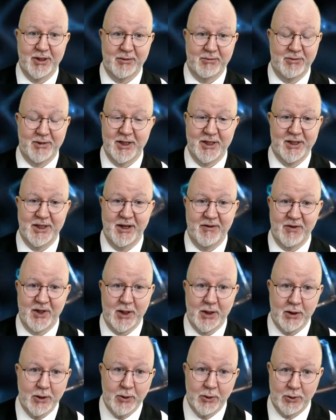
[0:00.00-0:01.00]
doesn't have a
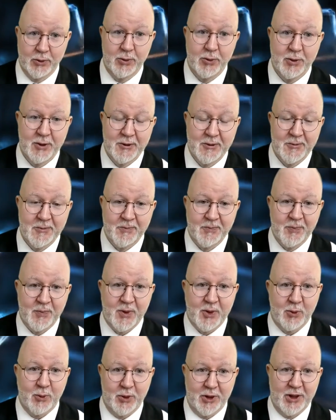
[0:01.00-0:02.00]
clue
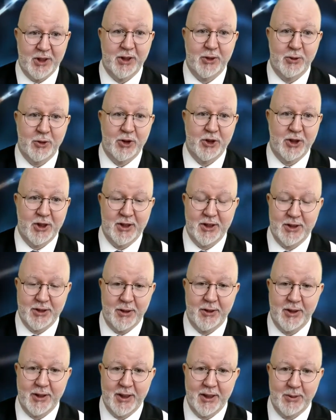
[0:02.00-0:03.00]
what he or she is
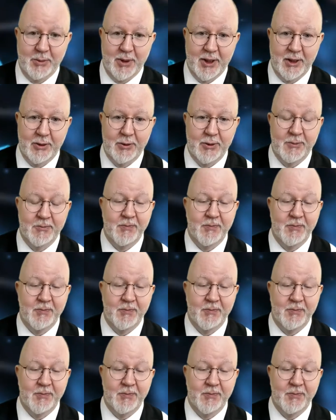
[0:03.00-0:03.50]
talking about,